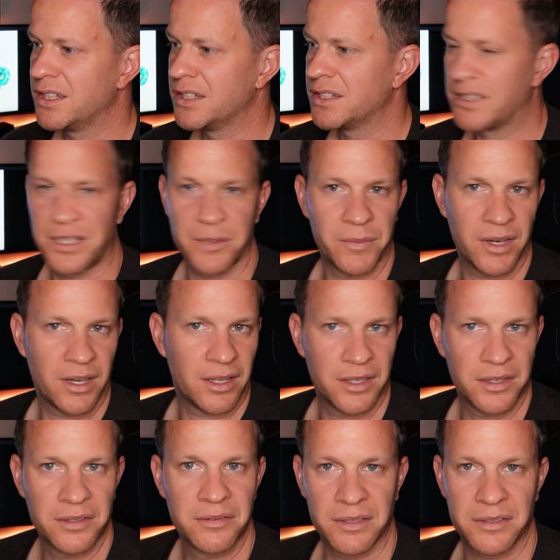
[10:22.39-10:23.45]

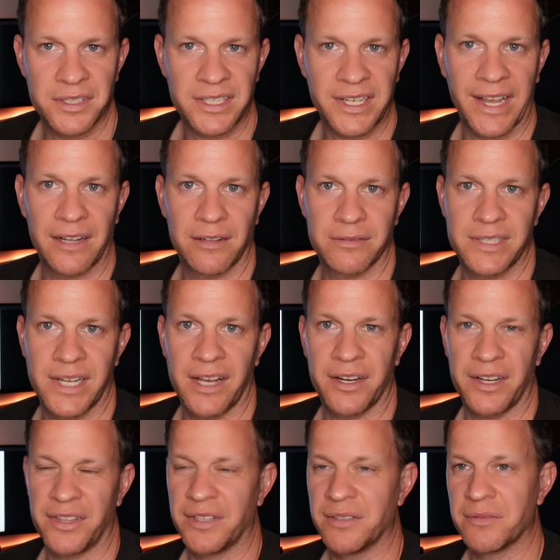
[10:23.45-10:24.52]
similar scale down,
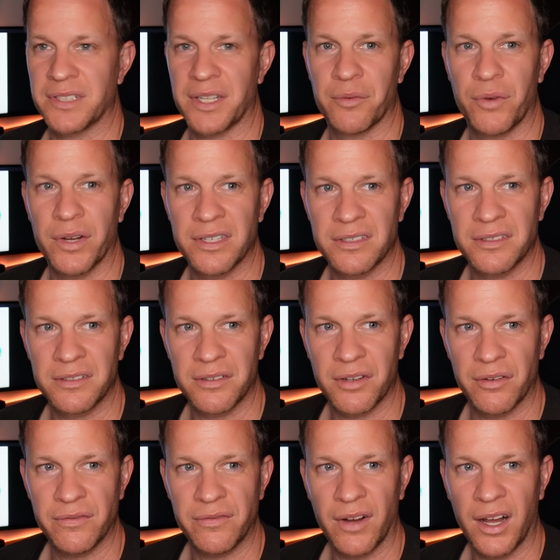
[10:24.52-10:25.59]
I think, was that
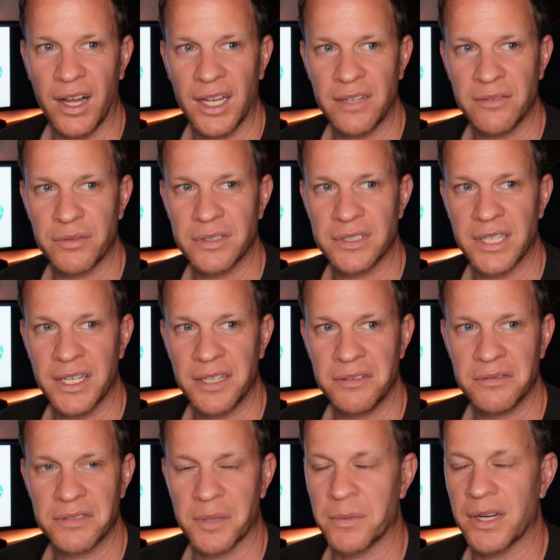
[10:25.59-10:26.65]
105,
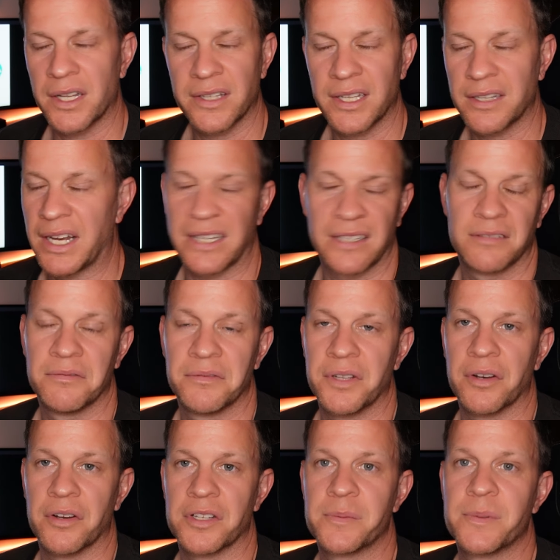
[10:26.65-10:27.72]
110, something like that. I
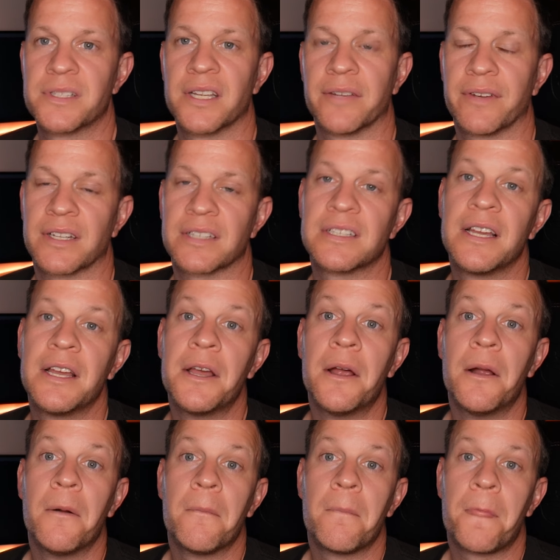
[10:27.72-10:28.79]
don't know specifics.
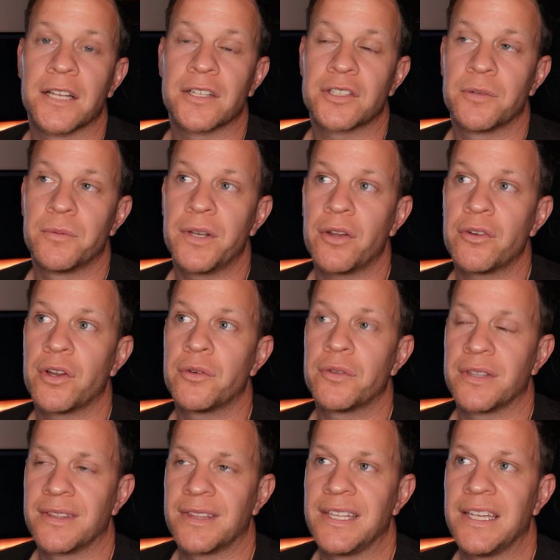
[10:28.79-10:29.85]
So we don't
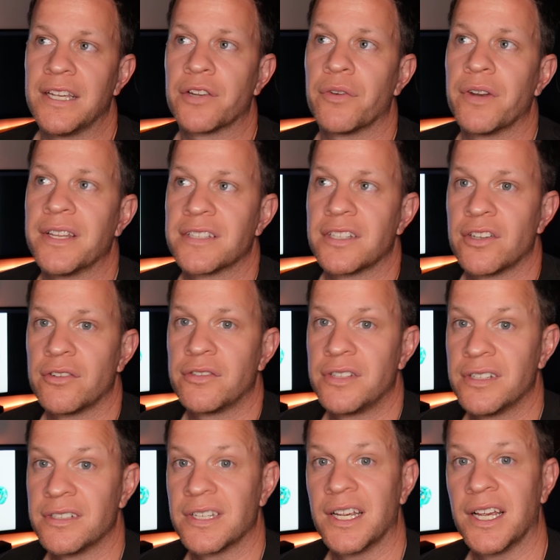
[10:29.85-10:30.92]
know the ingredients and
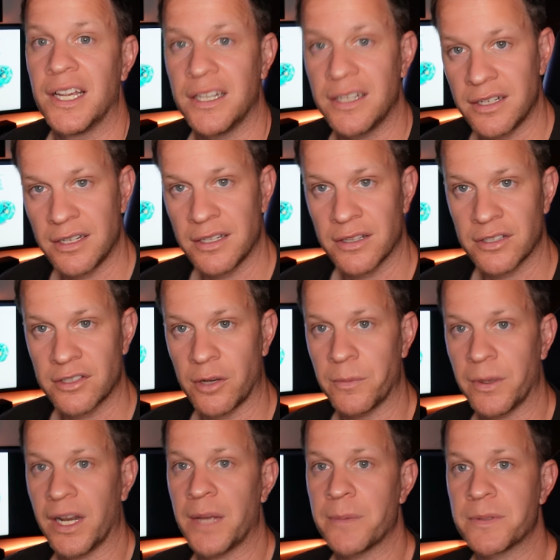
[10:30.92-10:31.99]
dosages in the
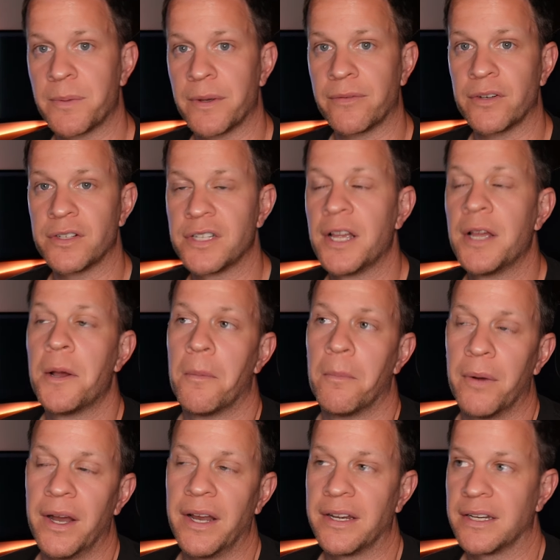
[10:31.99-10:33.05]
Zombie Labs beverage,
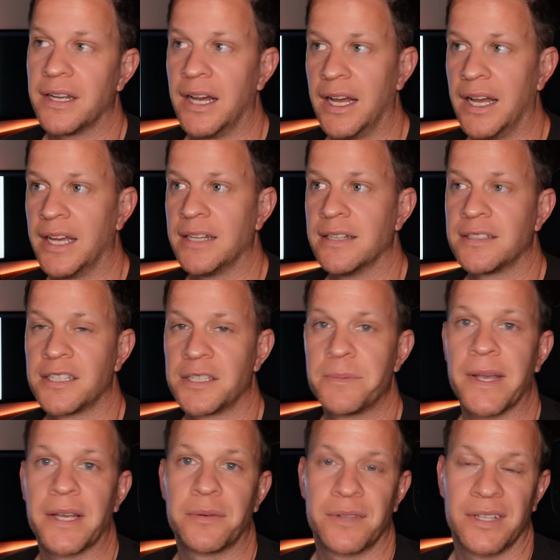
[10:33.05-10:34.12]
but I
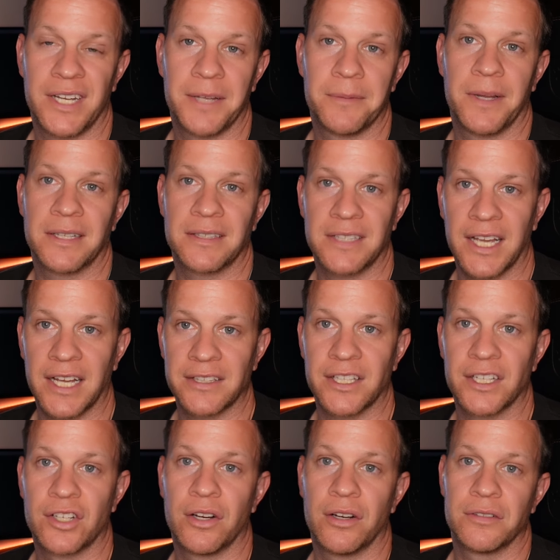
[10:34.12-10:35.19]
suspect with a name like that,
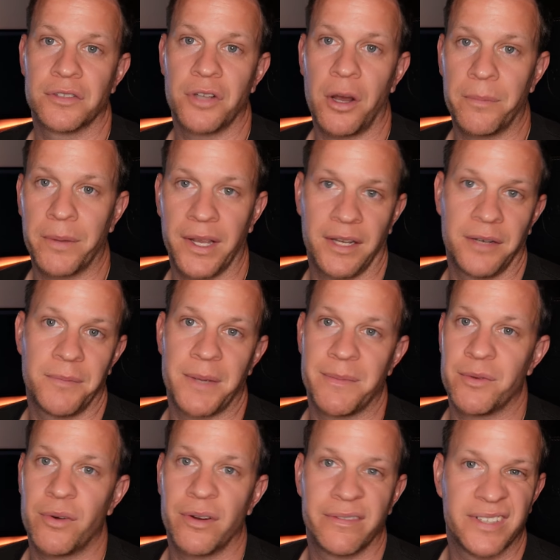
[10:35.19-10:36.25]
they're going top end, maybe
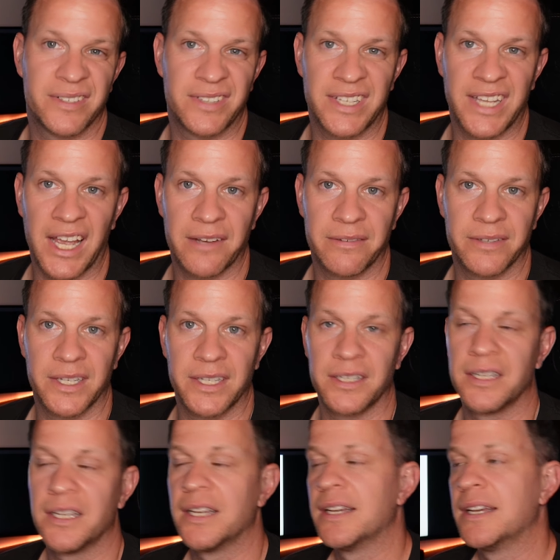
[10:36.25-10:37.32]
150 caffeine.